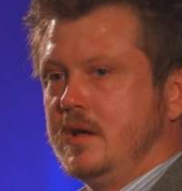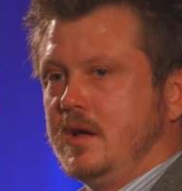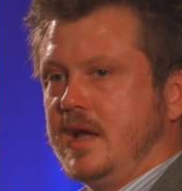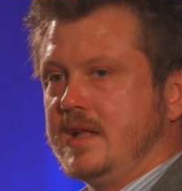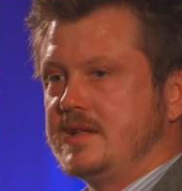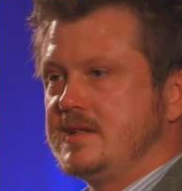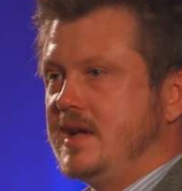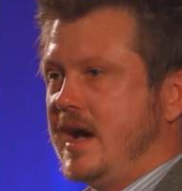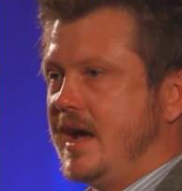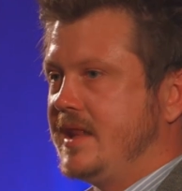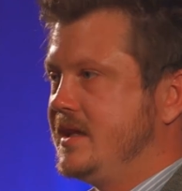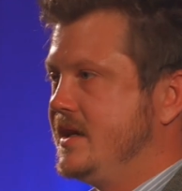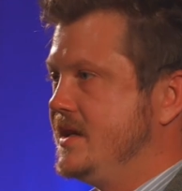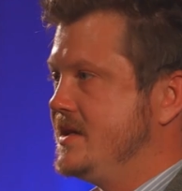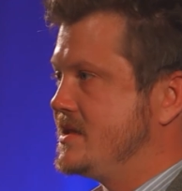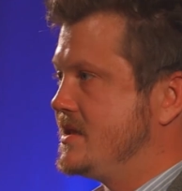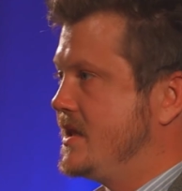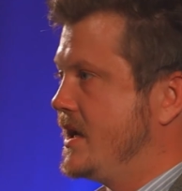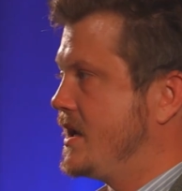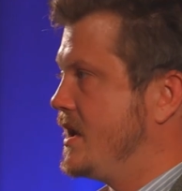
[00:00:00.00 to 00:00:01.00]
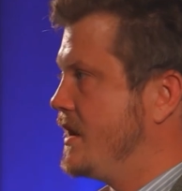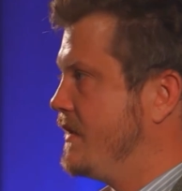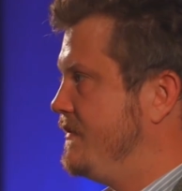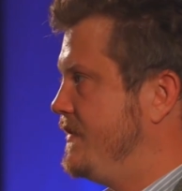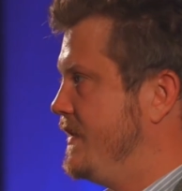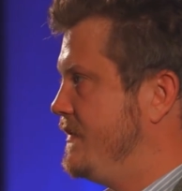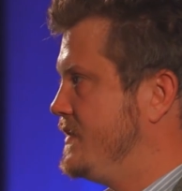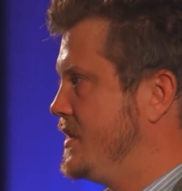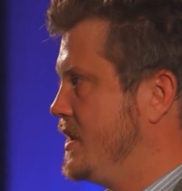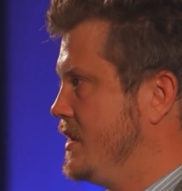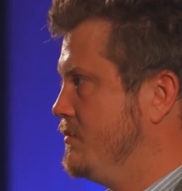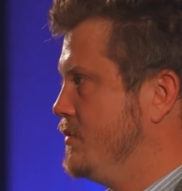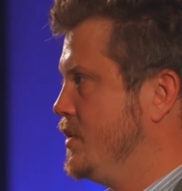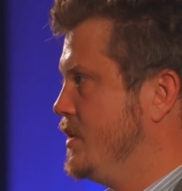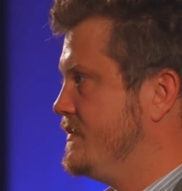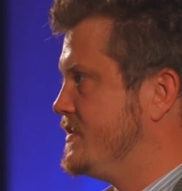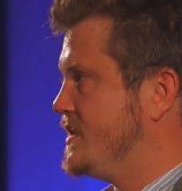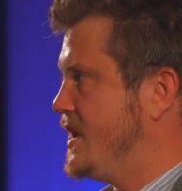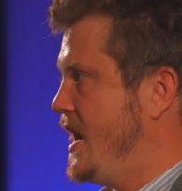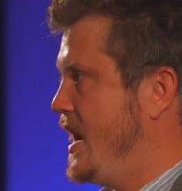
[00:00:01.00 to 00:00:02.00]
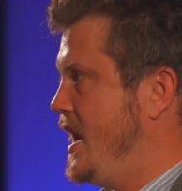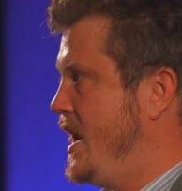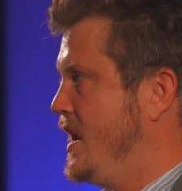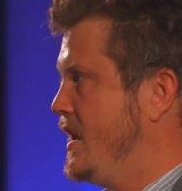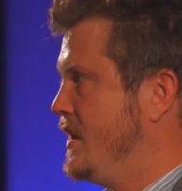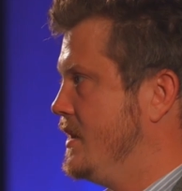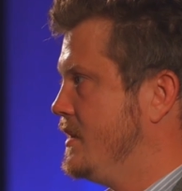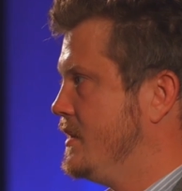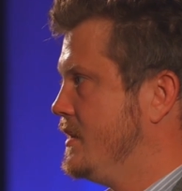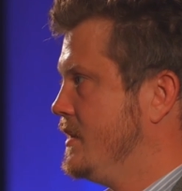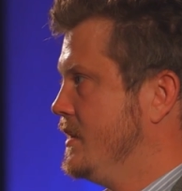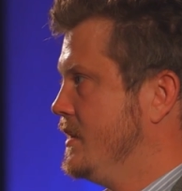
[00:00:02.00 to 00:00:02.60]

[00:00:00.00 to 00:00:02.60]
It's not that he's thinking 15 moves ahead.